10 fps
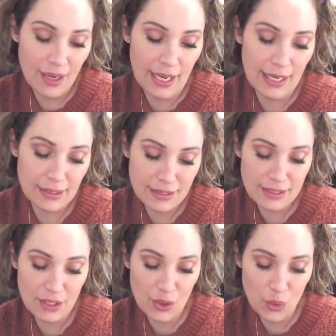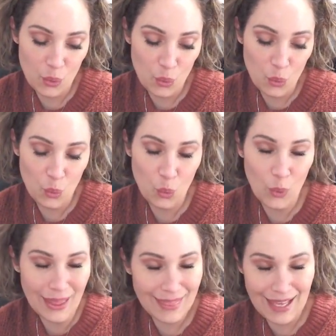And so
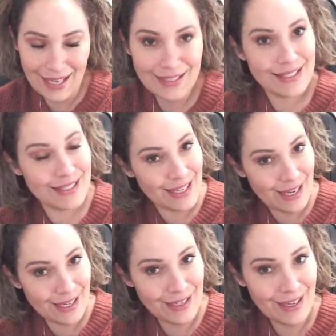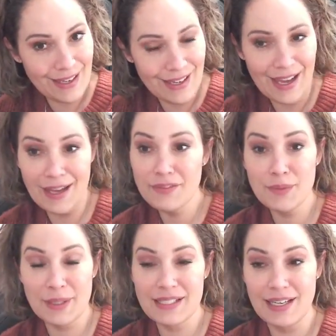with that said, I have
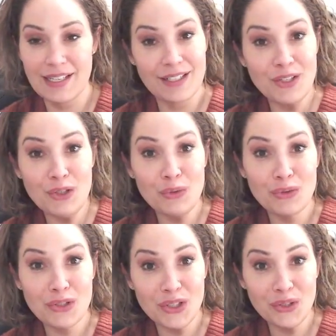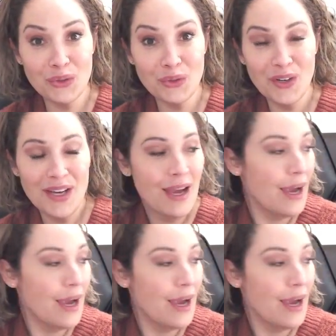some exciting news too.